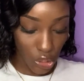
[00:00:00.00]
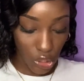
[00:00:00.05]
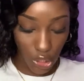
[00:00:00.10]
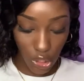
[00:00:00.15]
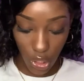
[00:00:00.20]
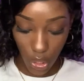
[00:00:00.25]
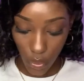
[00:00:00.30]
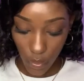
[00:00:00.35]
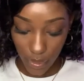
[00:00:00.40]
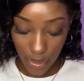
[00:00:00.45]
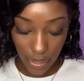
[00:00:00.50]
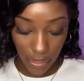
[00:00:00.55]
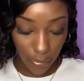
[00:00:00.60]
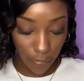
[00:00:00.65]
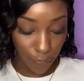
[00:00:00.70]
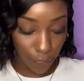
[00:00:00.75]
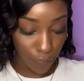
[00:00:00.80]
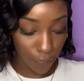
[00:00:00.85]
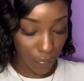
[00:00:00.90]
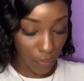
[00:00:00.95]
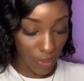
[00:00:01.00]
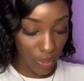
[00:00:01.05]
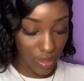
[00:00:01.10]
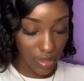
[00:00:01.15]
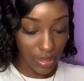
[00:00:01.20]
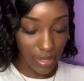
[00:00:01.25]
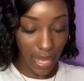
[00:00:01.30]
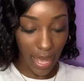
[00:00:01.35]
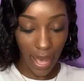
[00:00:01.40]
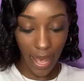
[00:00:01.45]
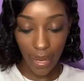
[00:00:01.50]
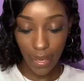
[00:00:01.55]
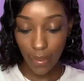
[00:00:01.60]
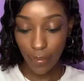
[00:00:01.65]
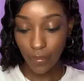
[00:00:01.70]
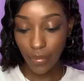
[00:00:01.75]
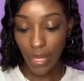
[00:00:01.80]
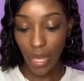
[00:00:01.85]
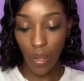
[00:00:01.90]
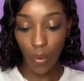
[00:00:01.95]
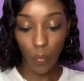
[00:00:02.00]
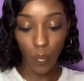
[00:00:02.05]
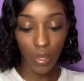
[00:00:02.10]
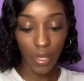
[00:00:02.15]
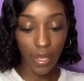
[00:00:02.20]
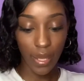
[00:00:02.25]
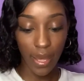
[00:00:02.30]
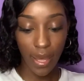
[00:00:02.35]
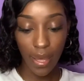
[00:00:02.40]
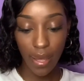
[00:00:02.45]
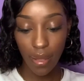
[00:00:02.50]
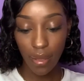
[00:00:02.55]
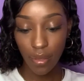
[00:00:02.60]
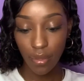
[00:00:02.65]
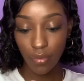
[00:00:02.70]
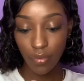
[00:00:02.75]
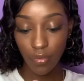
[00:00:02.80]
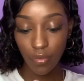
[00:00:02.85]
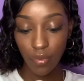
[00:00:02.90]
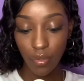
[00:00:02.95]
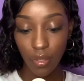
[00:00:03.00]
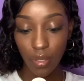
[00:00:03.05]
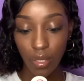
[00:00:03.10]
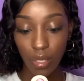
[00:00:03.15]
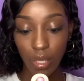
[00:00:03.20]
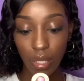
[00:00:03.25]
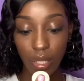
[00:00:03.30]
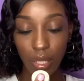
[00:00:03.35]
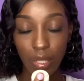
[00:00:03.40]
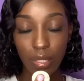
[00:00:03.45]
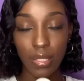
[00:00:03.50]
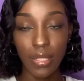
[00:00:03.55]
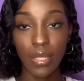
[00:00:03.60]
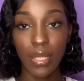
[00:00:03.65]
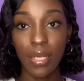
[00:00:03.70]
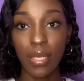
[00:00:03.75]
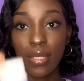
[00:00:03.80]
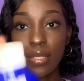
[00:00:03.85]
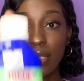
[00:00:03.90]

so the first item that we have is this